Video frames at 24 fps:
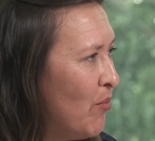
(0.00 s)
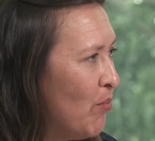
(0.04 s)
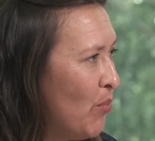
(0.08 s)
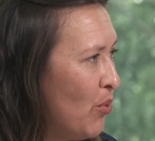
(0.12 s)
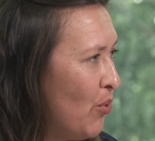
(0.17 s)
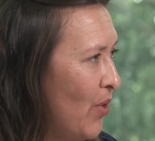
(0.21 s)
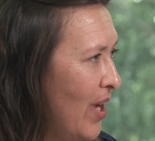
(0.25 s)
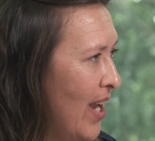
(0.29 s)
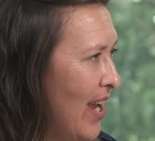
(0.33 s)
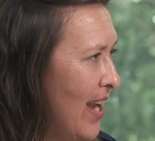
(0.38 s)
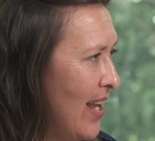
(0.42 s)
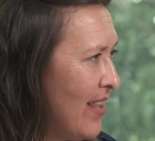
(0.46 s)
can
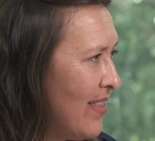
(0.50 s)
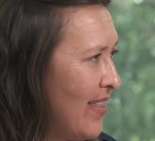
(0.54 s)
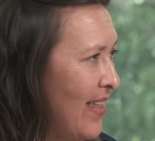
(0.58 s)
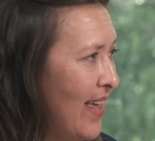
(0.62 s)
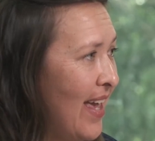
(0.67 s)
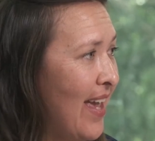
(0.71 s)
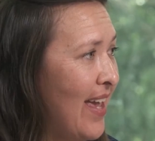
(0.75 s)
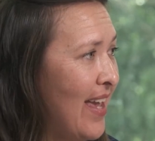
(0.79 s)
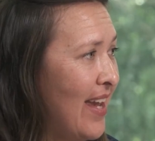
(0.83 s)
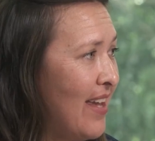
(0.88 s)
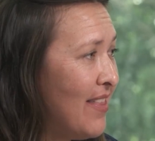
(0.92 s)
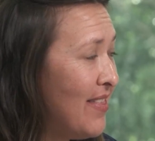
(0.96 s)
bring,
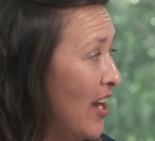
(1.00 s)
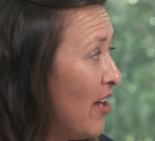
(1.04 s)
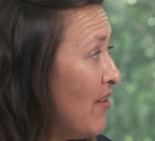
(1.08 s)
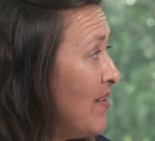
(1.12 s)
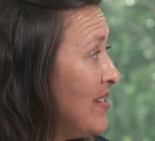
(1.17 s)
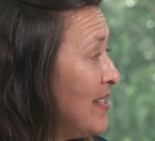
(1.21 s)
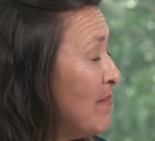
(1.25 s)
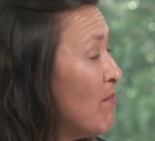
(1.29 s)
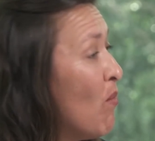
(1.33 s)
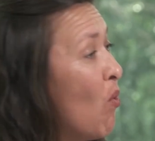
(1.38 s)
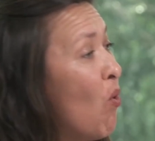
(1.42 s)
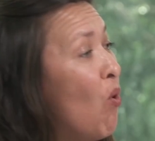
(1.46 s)
there
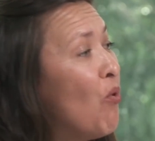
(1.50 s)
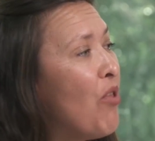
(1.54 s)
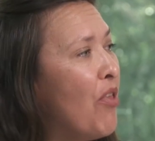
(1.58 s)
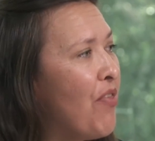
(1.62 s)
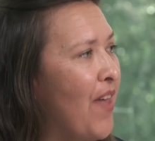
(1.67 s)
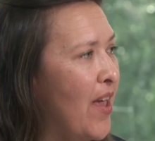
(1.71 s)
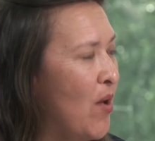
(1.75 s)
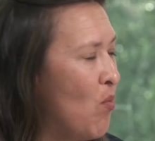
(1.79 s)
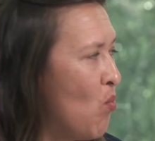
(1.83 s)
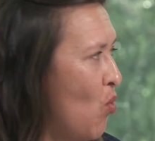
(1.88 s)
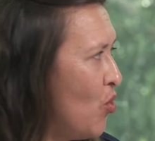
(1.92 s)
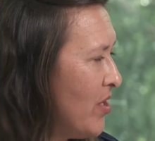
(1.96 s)
is more that
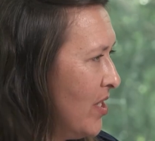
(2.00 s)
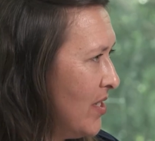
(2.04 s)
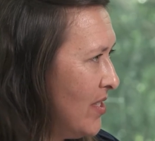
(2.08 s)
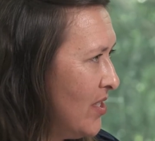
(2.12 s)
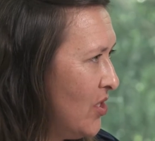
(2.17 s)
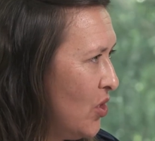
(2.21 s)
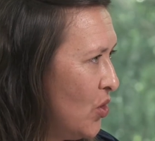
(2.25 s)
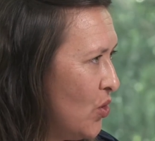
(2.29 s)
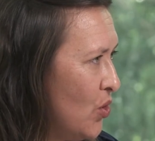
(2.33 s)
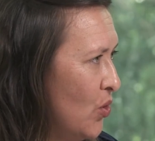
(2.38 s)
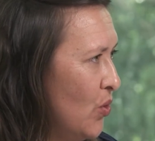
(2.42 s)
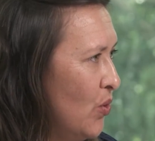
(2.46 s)
they want us
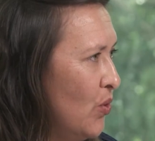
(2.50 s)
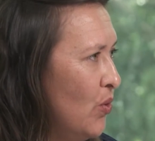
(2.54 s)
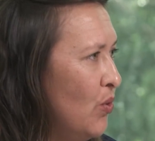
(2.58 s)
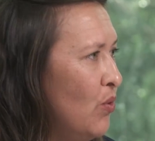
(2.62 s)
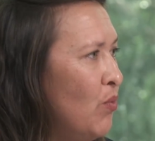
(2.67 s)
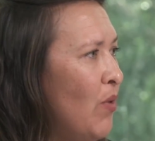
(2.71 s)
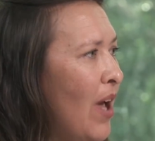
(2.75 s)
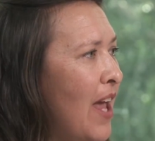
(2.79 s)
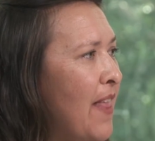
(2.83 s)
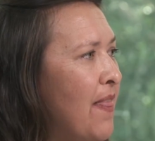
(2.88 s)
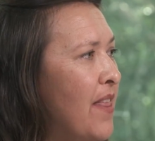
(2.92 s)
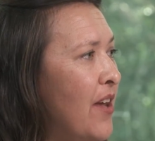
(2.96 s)
to
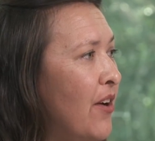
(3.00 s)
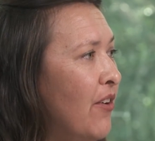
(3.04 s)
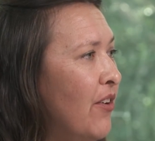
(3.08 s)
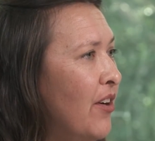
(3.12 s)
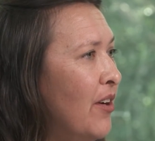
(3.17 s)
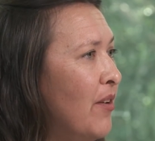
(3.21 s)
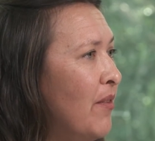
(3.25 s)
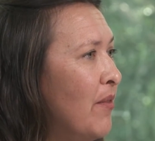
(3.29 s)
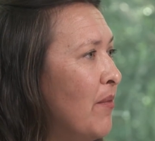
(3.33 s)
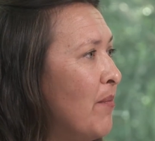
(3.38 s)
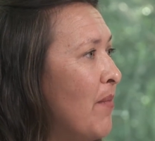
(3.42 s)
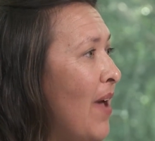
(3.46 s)
do, and
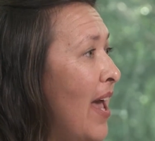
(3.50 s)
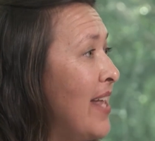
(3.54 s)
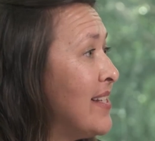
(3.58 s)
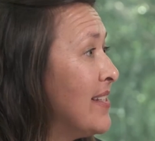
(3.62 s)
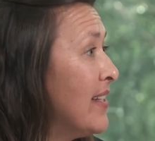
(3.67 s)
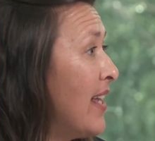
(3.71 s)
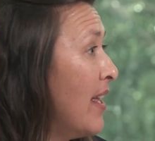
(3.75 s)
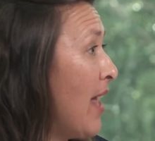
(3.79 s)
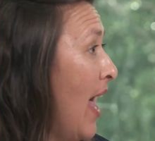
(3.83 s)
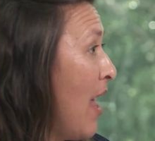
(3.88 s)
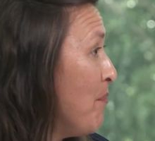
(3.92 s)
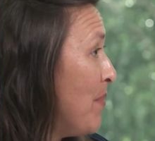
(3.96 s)

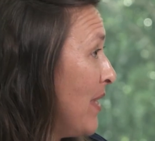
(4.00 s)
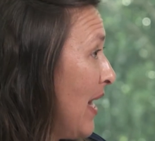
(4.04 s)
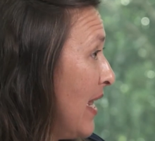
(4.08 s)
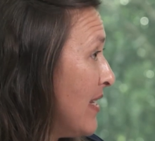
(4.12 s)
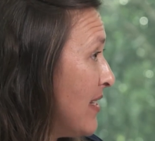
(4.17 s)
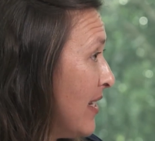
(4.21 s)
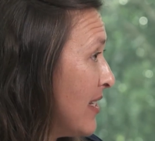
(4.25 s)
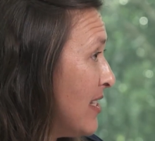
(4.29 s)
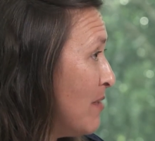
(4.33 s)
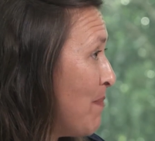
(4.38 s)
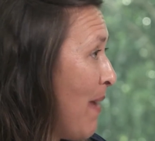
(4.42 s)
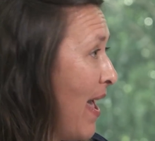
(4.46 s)
as
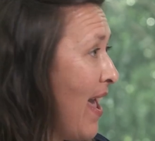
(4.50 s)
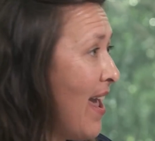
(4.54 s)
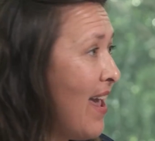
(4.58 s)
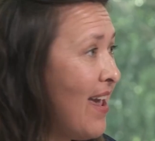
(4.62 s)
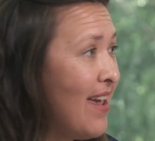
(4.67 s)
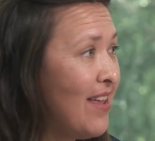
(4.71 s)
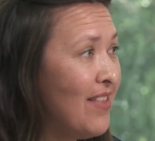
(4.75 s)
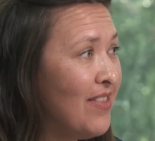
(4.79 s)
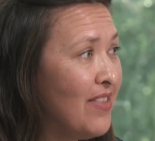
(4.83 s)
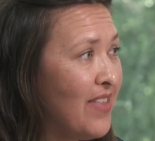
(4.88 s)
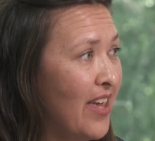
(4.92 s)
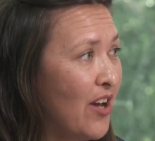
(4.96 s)
companies
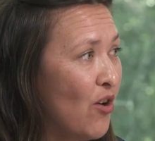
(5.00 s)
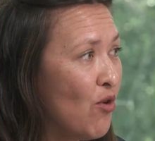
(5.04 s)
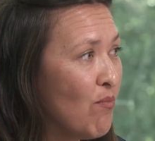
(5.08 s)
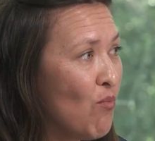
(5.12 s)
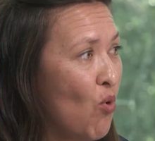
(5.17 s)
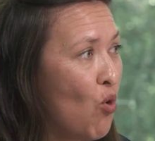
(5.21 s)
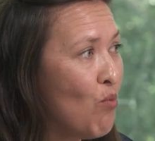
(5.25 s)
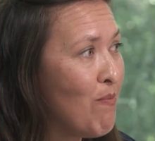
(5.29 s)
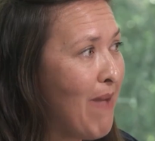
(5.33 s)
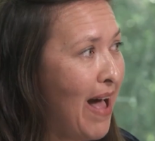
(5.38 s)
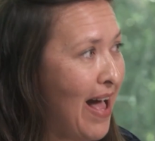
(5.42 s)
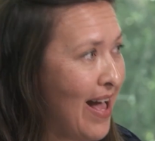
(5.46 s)
expand, there are
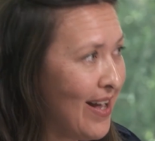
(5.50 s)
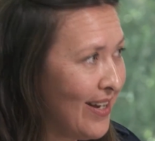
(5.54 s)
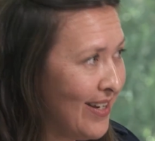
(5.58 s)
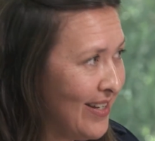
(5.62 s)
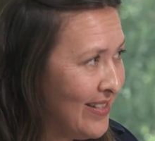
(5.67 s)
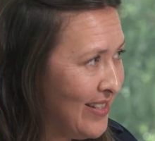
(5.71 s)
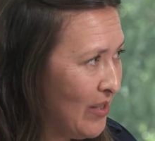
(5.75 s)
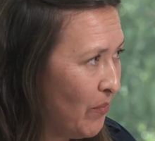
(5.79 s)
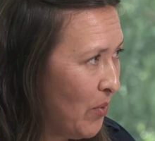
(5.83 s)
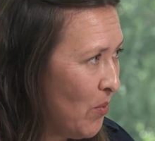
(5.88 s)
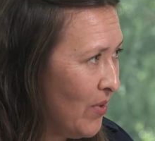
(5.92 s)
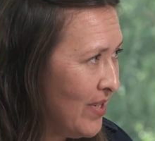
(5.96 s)
more
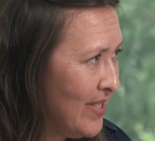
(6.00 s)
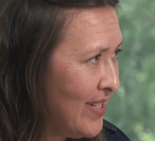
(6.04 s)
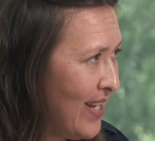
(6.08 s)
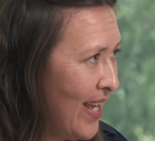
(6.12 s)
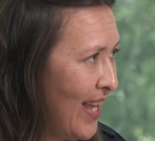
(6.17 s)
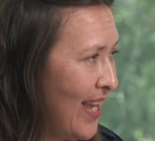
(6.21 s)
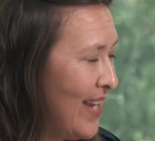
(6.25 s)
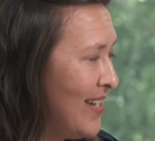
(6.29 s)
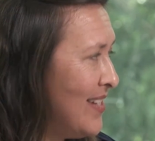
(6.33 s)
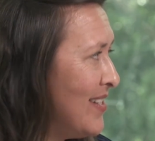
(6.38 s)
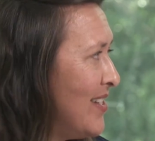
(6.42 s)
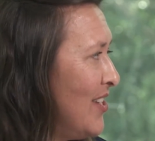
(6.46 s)
markets that we want
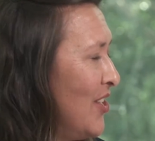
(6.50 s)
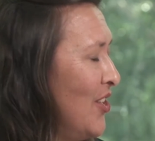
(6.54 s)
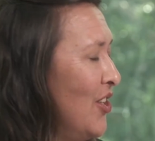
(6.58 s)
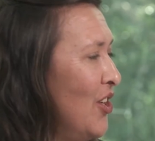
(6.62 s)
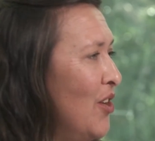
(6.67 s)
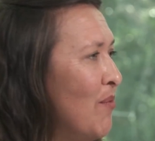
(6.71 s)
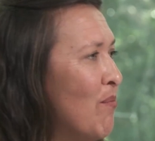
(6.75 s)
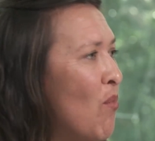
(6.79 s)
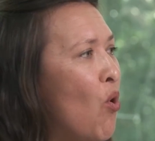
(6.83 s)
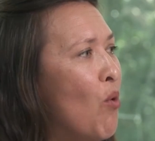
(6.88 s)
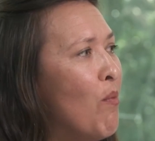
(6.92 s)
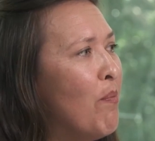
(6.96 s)
to
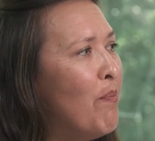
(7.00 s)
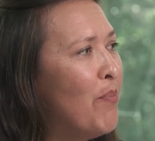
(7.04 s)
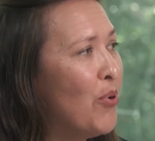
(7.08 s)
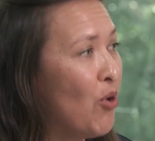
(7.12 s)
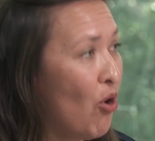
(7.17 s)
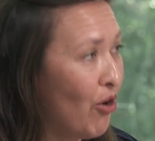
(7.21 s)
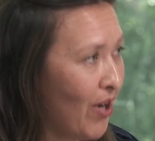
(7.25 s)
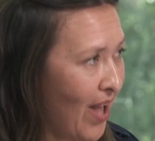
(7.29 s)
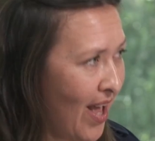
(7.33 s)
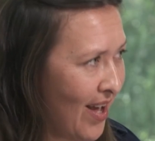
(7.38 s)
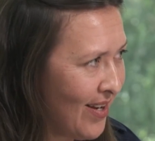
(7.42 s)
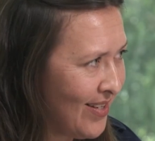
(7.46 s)
enter, more
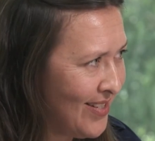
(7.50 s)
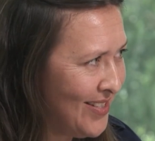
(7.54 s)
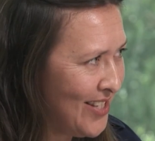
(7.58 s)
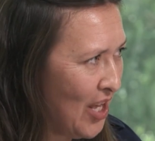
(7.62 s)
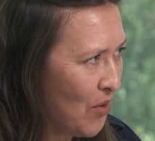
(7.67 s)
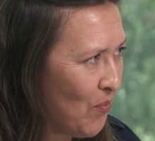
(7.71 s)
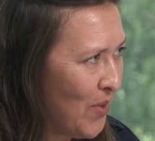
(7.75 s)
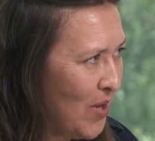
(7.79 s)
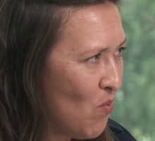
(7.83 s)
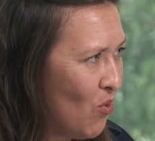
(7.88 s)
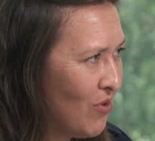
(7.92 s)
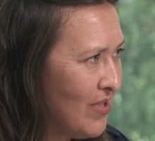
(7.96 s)
products
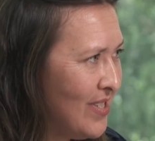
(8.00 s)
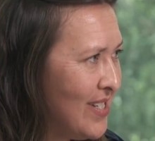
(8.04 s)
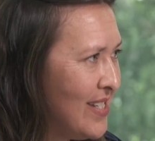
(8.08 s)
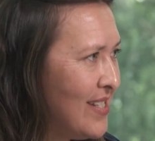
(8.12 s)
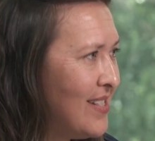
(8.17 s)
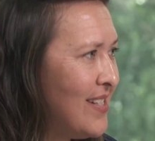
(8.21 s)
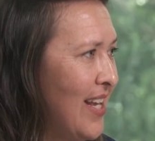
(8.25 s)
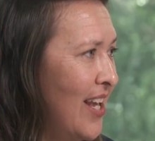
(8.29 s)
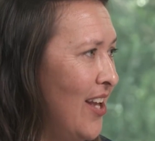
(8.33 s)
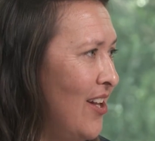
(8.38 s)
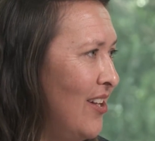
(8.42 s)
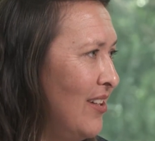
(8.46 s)
that we want to
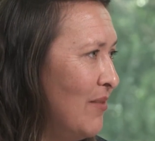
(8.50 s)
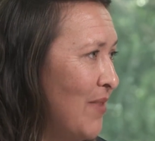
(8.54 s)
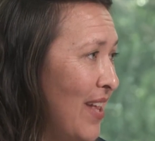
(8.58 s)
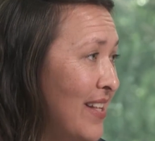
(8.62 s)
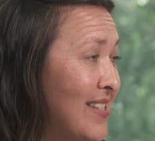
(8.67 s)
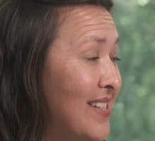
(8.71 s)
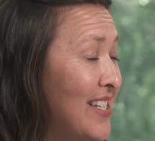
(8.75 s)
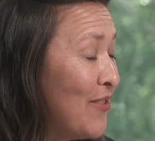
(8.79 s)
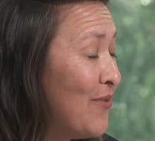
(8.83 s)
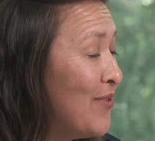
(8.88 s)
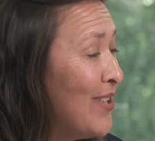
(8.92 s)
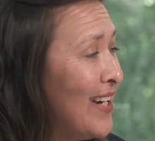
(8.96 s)
sell.
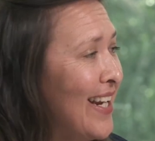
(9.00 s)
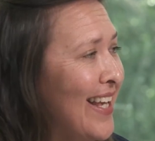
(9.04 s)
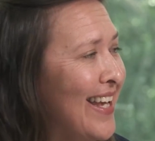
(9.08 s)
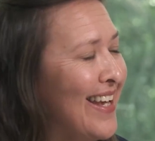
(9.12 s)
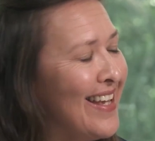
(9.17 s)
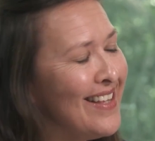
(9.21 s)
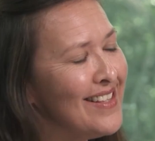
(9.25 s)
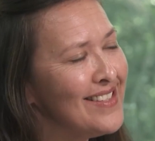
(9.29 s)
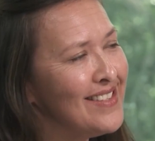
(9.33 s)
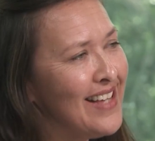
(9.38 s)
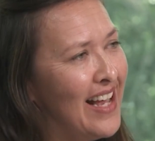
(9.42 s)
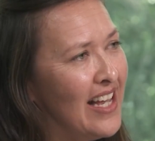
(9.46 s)
That's
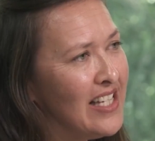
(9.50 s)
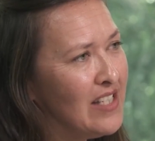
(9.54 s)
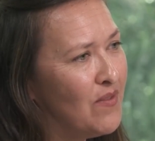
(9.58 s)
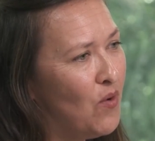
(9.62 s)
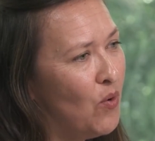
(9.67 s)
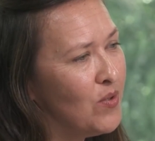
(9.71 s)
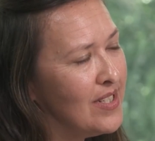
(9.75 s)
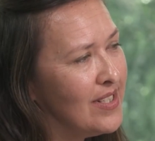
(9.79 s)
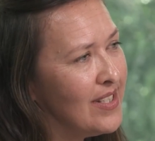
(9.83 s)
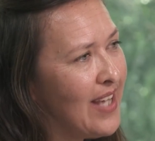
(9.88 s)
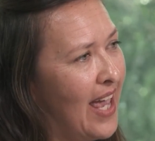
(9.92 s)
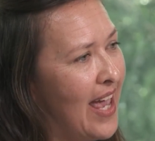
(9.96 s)
definitely in
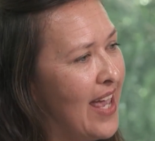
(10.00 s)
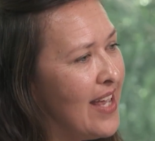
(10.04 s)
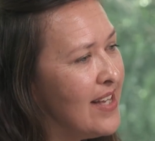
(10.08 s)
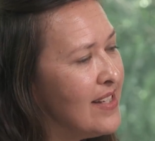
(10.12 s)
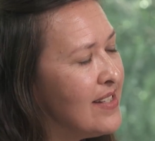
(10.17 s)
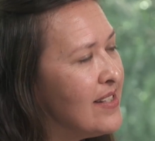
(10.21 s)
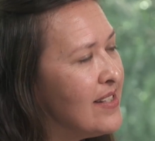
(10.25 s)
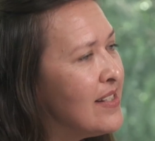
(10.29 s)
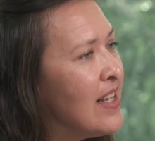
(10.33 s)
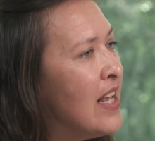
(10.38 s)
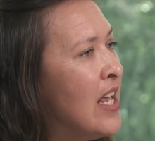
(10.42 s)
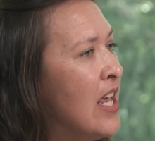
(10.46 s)
Salesforce's
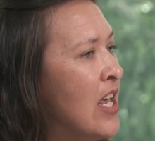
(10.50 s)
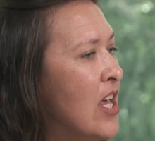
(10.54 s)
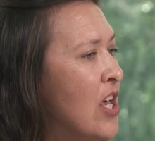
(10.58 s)
case.